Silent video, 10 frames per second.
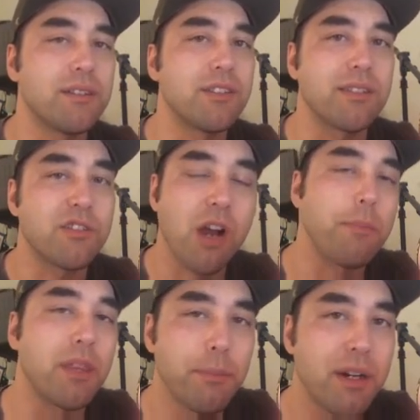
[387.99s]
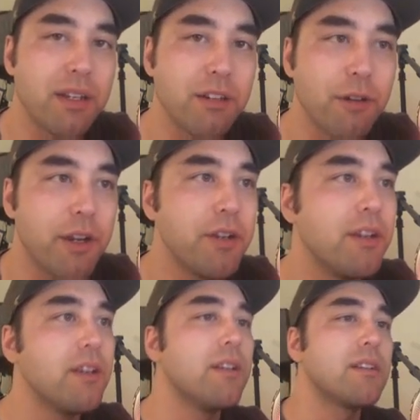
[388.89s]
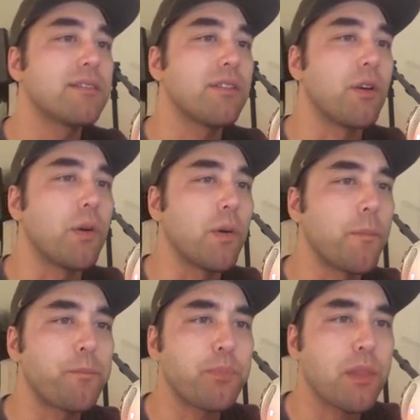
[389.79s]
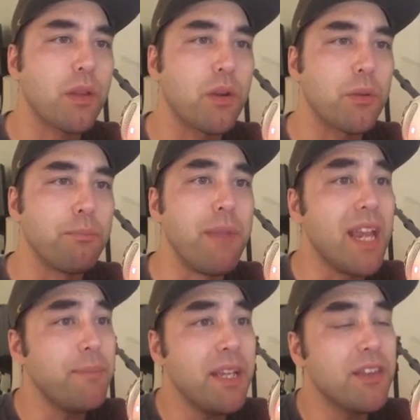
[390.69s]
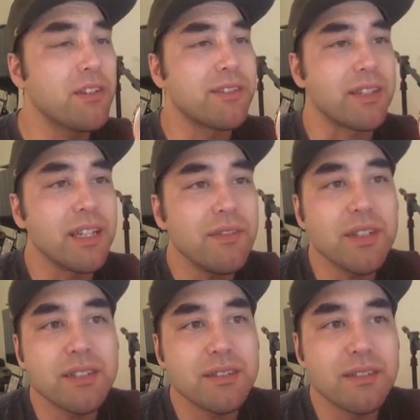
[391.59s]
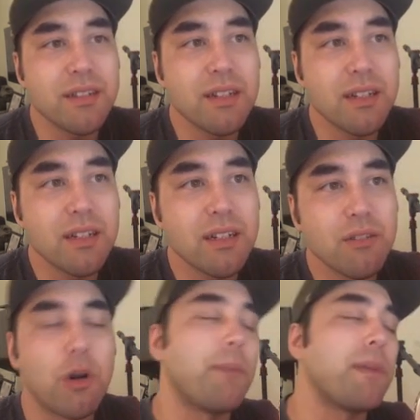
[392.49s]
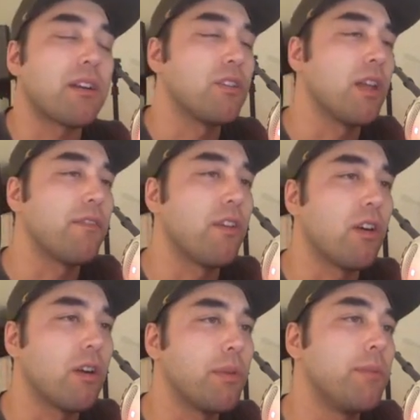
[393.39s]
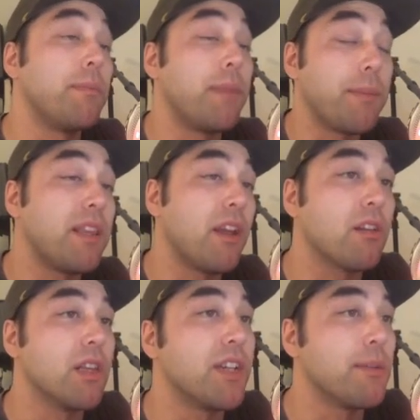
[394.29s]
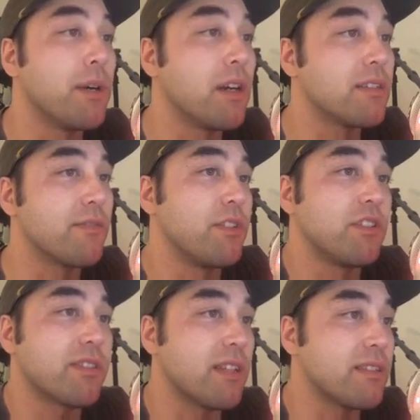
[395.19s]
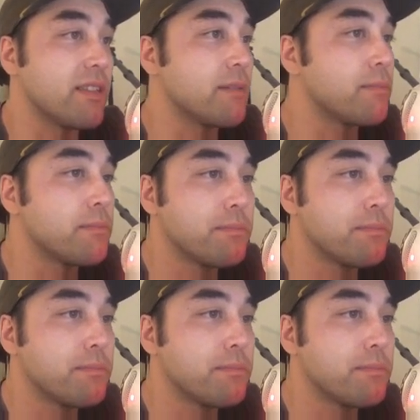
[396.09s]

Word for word: just a drop in the bucket, right? So maybe there's even well, I'm not going to go that far, but maybe they are living among us and we just can't see them.